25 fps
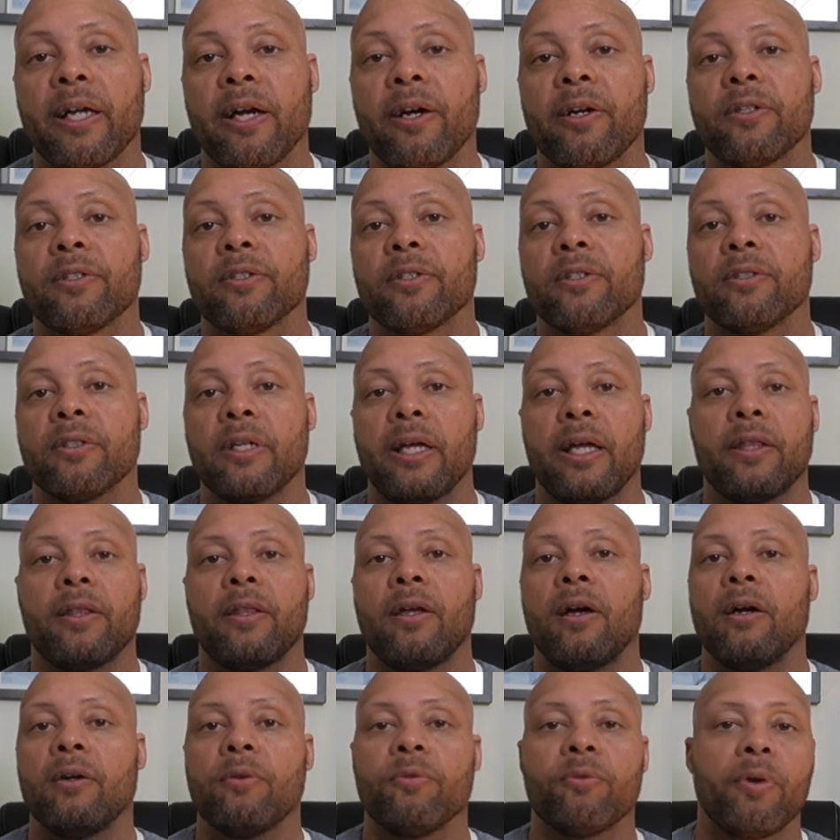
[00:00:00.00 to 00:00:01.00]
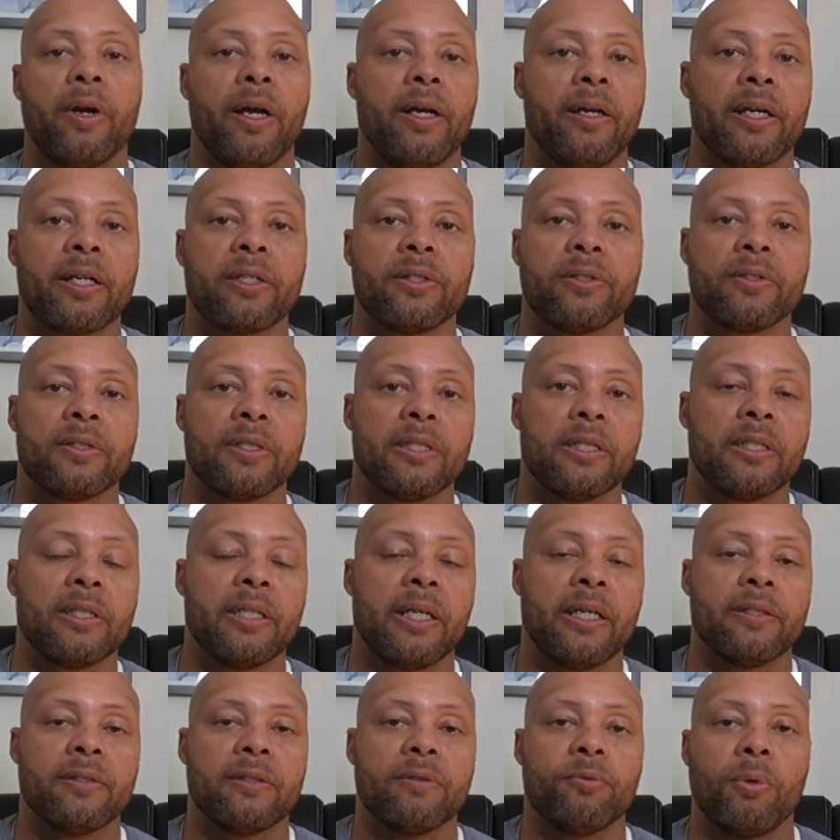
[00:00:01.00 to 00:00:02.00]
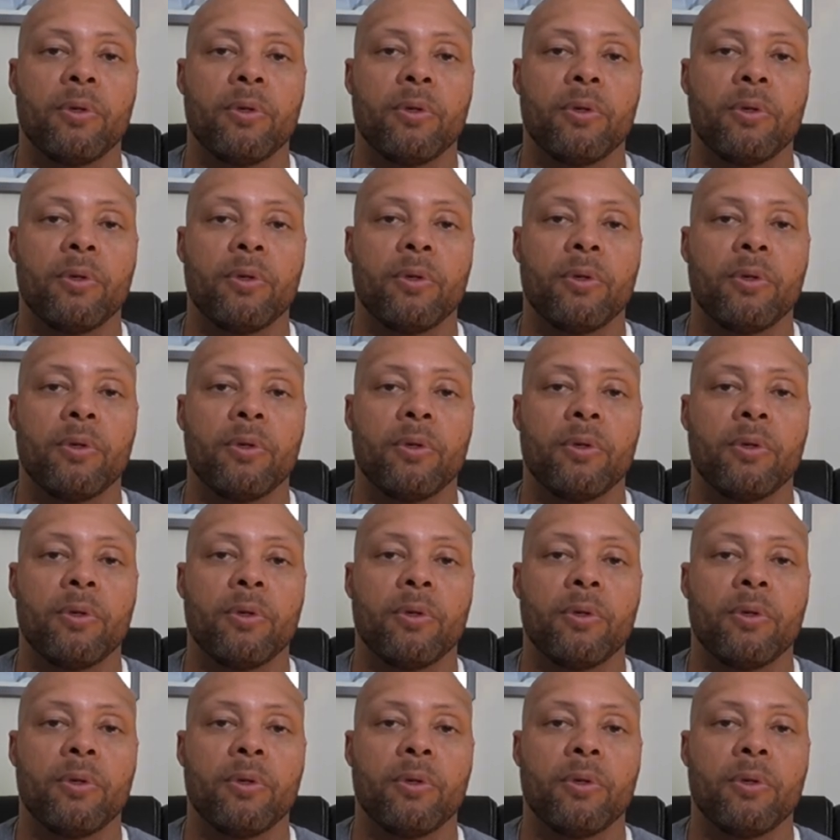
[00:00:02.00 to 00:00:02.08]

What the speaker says: characters. I thought Ray Nicholson as